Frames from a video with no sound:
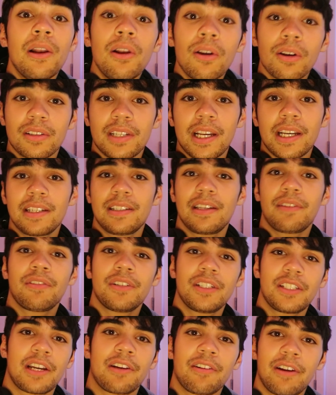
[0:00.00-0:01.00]
it looks like a
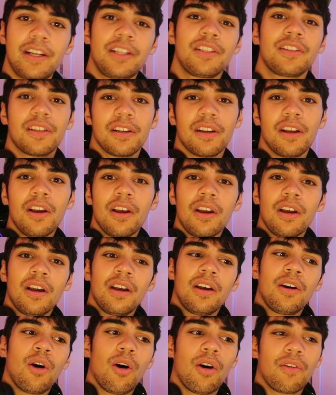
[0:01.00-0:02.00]
different generation
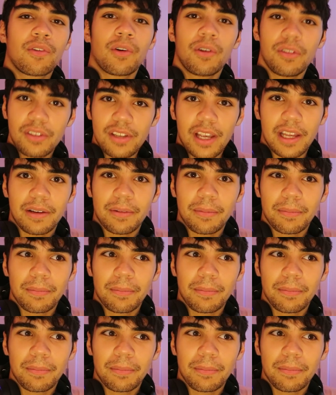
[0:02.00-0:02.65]
of content,